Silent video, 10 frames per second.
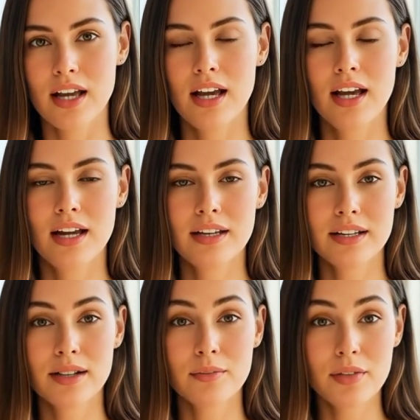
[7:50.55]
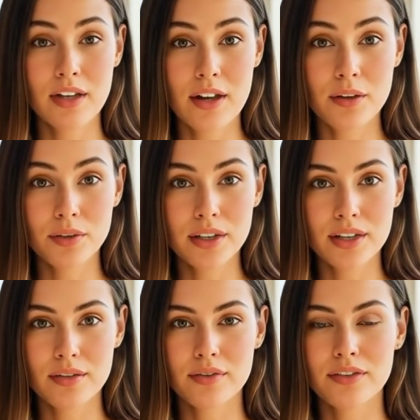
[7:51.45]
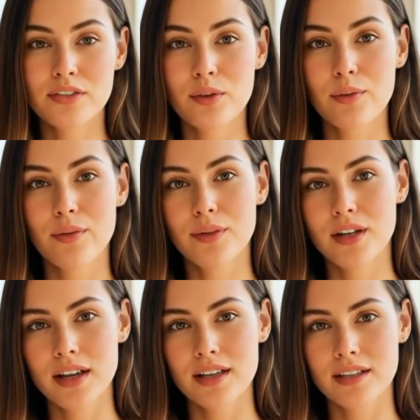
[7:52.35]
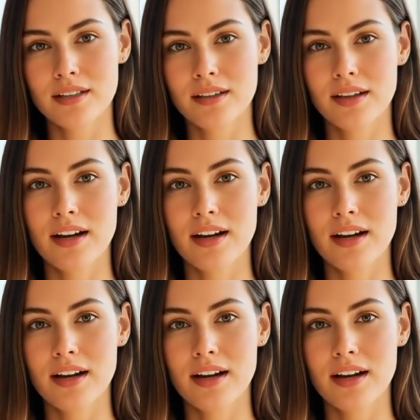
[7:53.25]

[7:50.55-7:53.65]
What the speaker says: black and white photos showing the building decades earlier.